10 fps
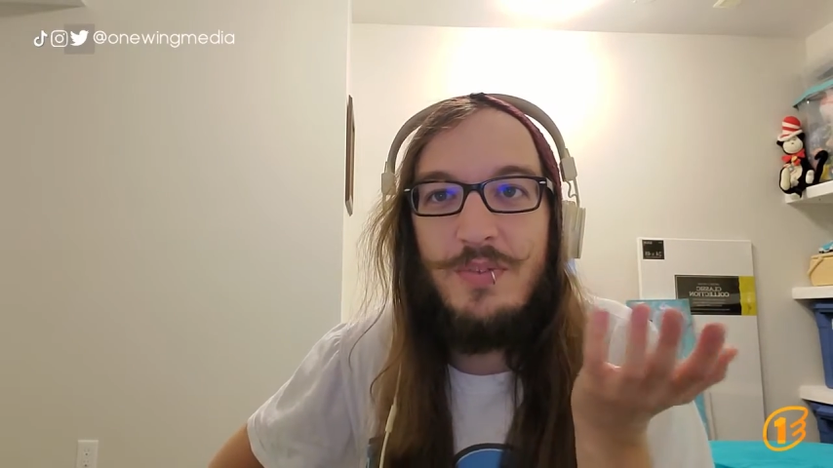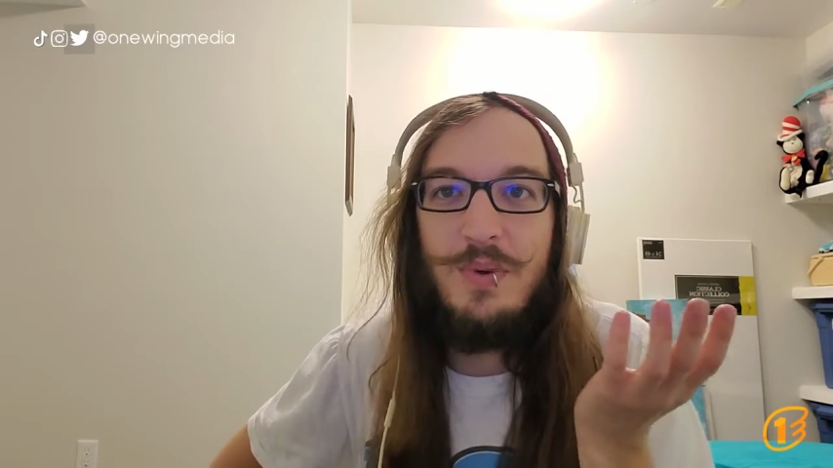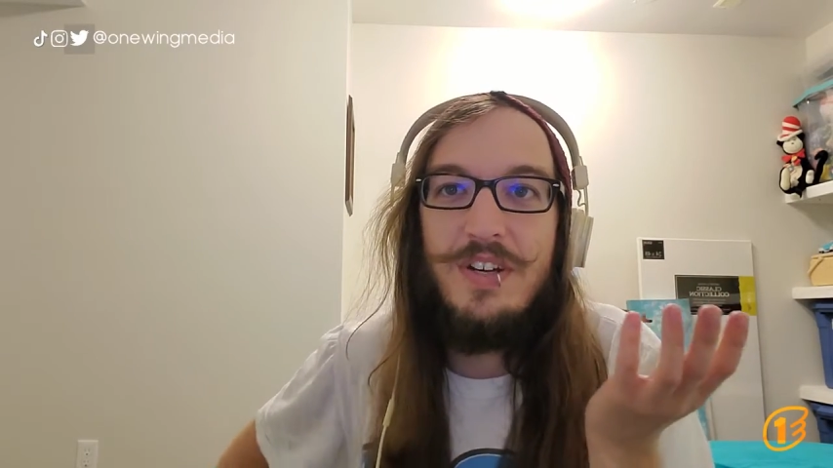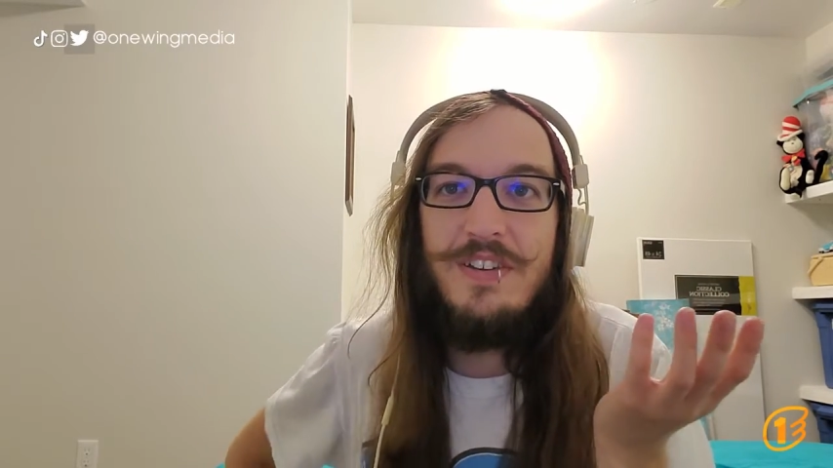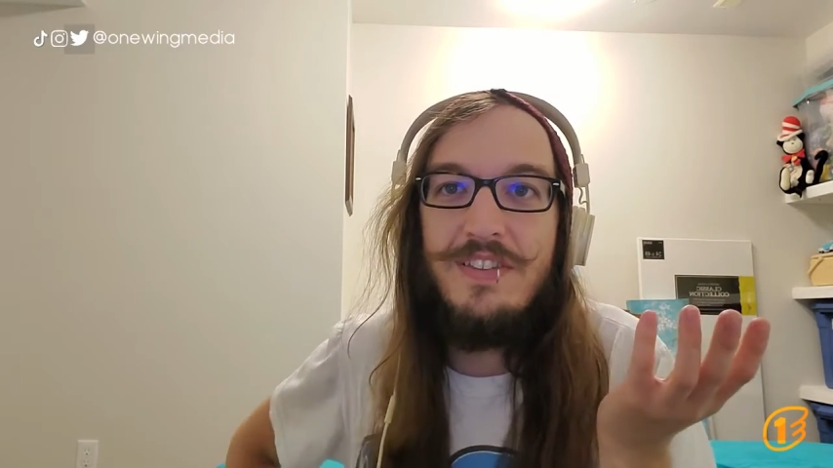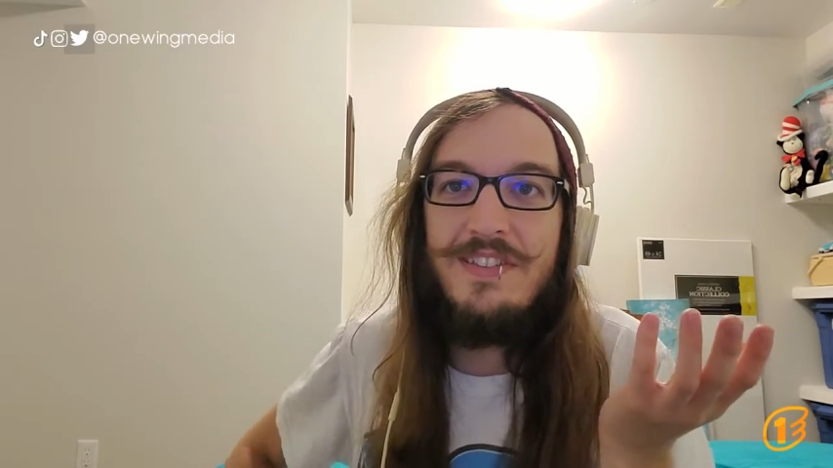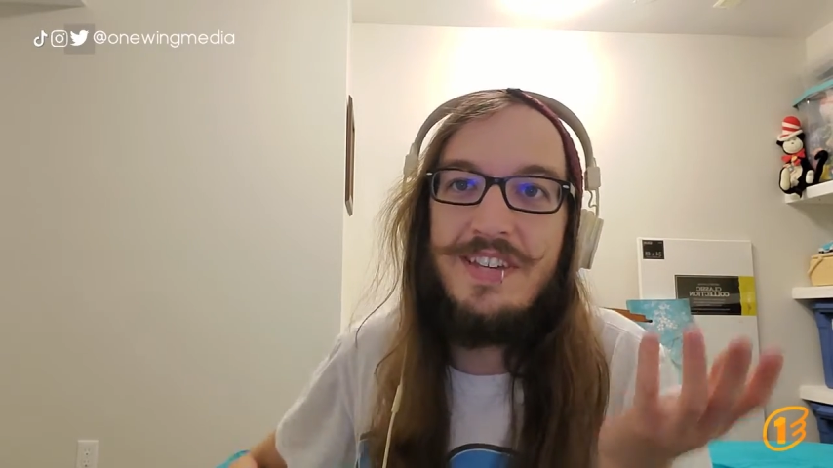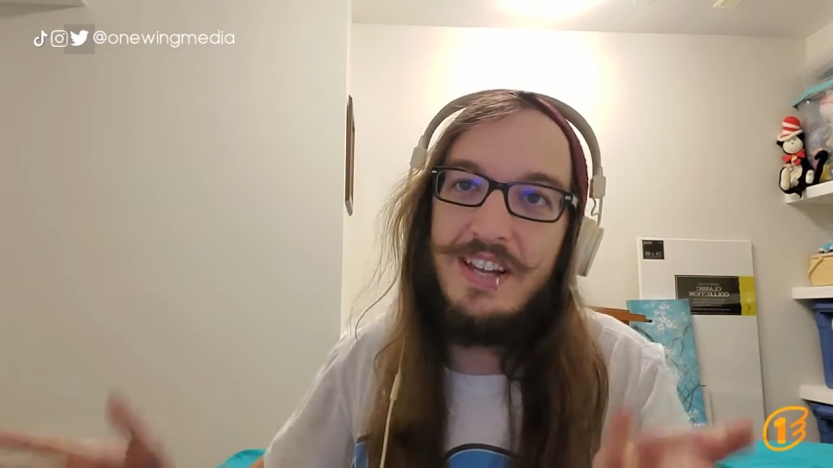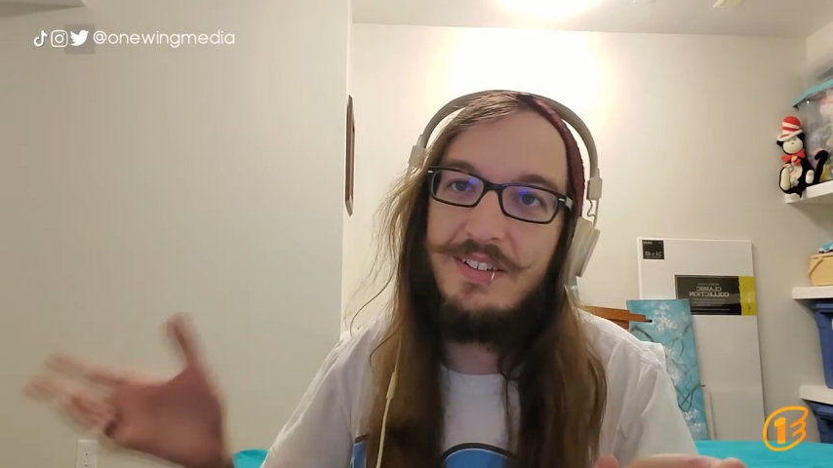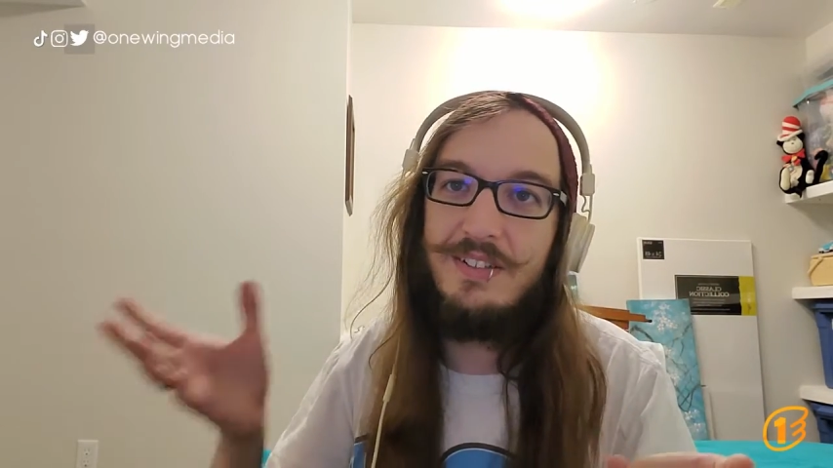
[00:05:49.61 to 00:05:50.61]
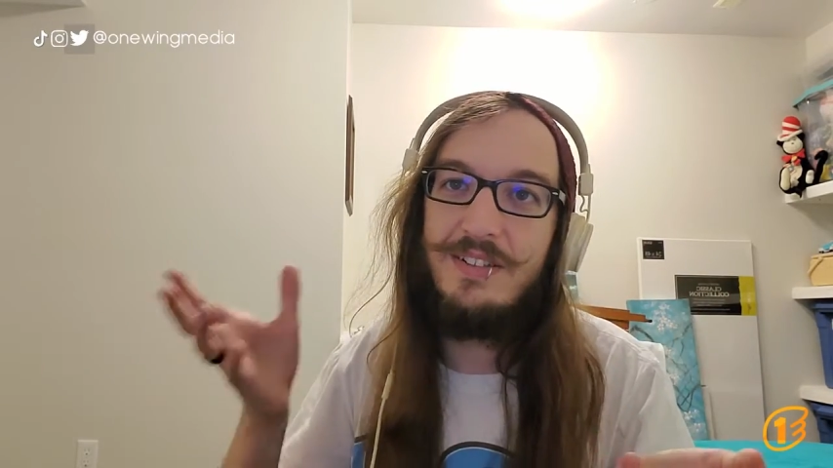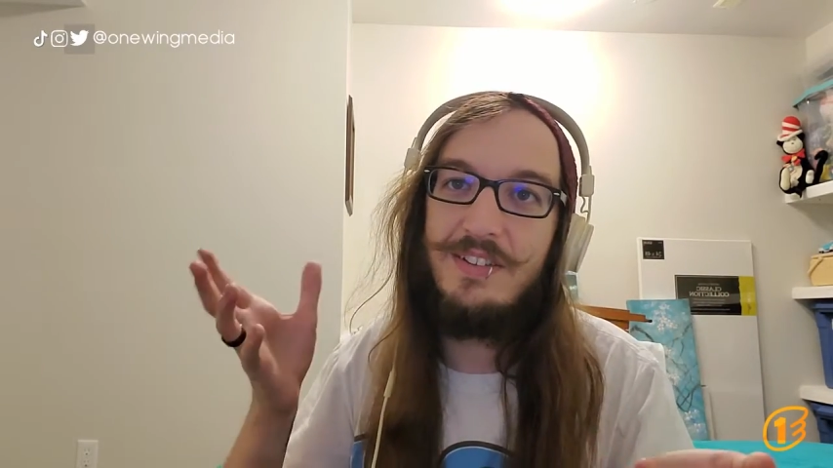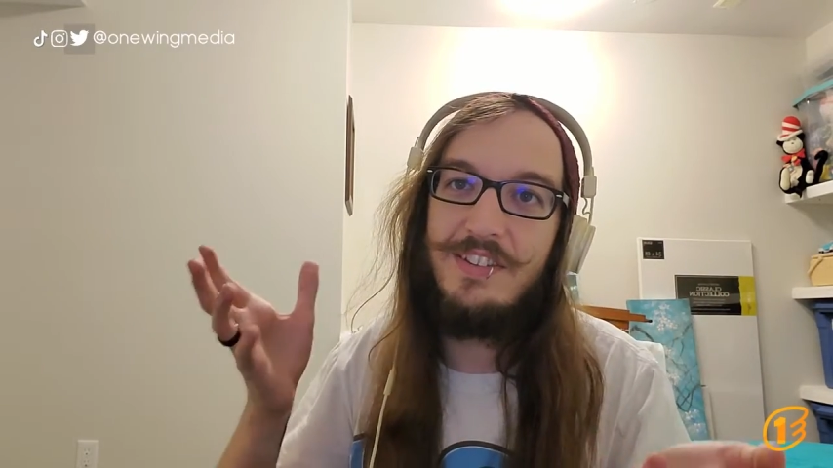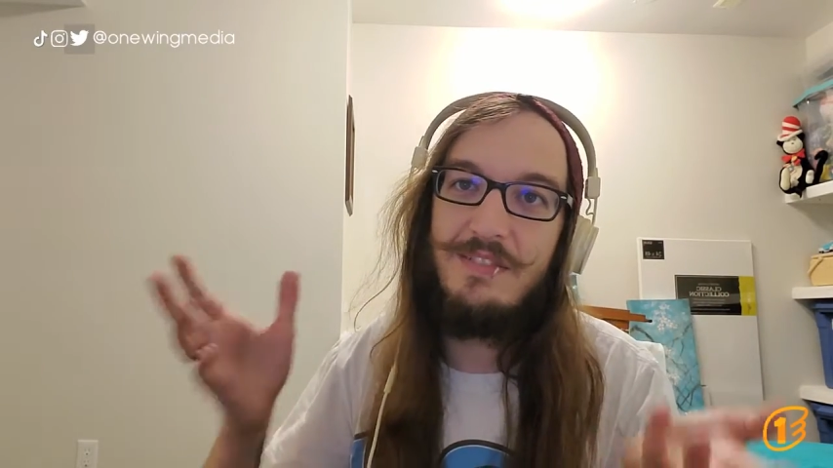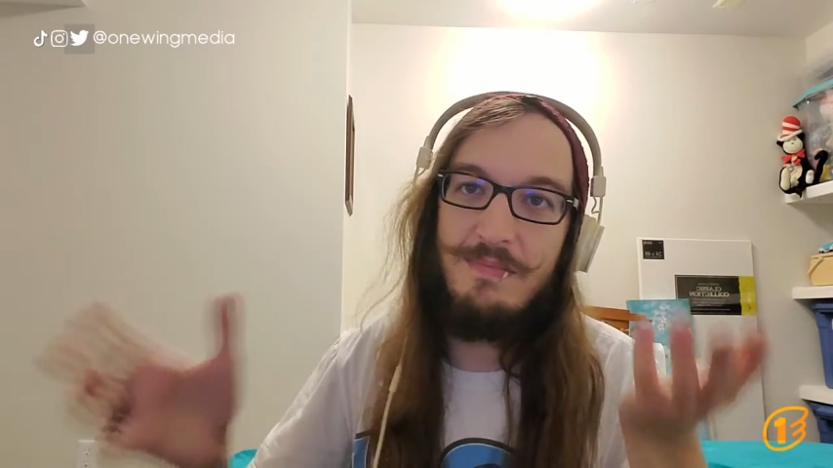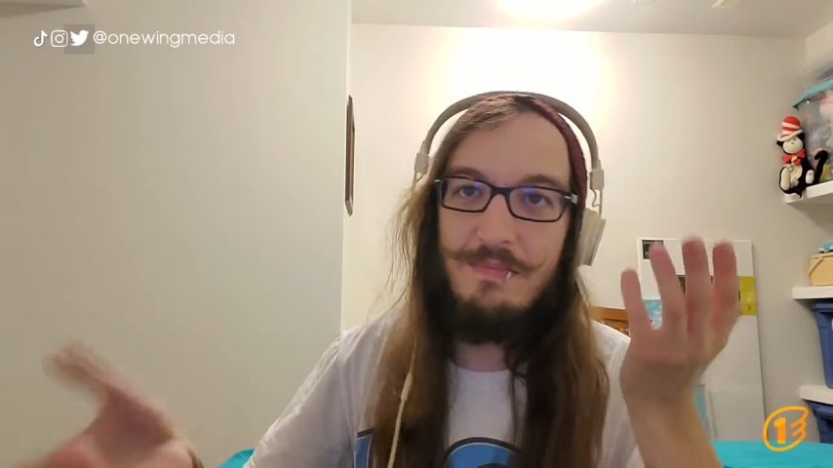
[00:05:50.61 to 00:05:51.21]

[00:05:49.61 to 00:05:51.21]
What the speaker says: words tickles